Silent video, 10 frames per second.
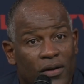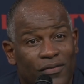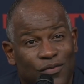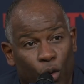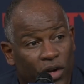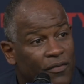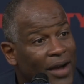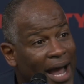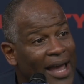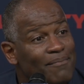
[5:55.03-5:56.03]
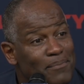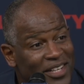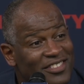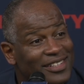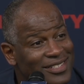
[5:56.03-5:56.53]
four to five
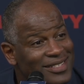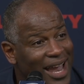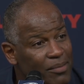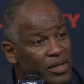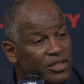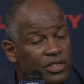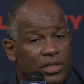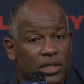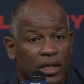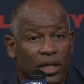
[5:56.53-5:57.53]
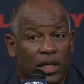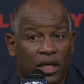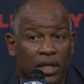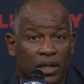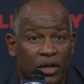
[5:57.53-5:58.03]
missed assignments.
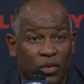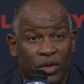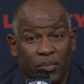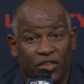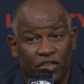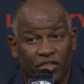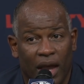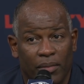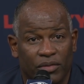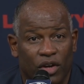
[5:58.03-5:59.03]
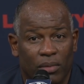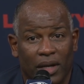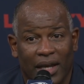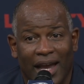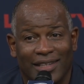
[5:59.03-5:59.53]
Uh, uh when I miss assignment, I'm talking
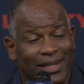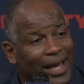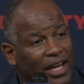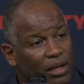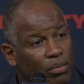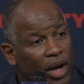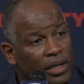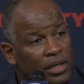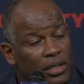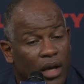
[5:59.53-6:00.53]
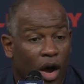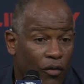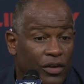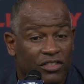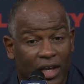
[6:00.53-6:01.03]
about guys didn't line up right
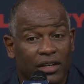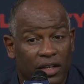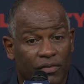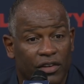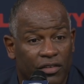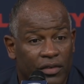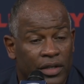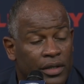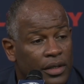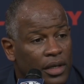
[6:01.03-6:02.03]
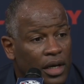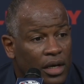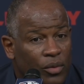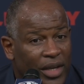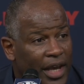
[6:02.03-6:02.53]
offense and defensively.
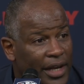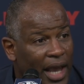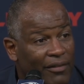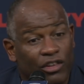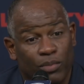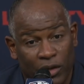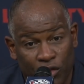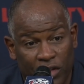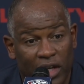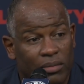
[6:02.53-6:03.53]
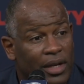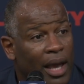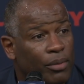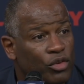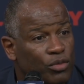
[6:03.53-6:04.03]
Uh, we can't have that. Special teams it
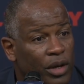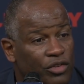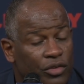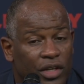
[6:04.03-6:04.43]
happened on special